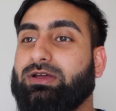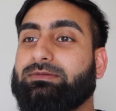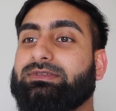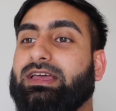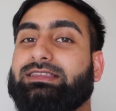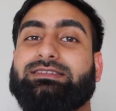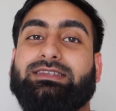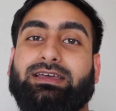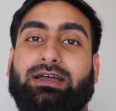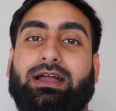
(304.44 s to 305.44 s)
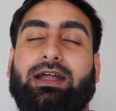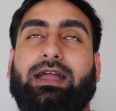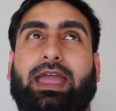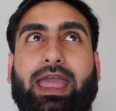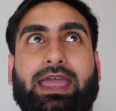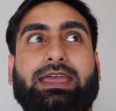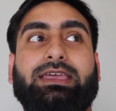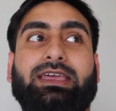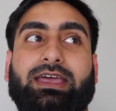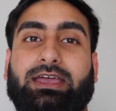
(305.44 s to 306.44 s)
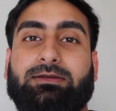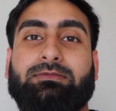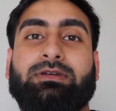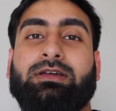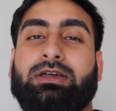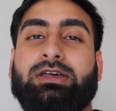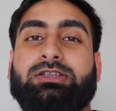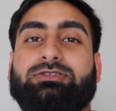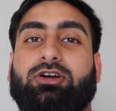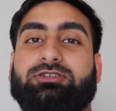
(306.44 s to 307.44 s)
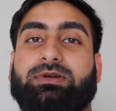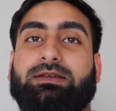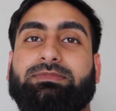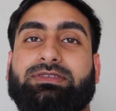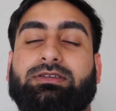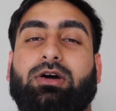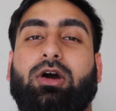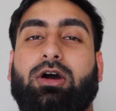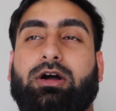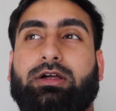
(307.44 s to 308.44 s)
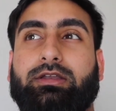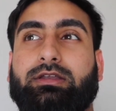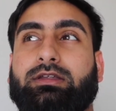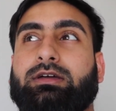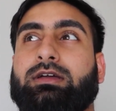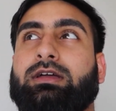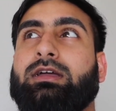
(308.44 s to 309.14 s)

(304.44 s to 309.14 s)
pipes. It's the AEM charge pipes on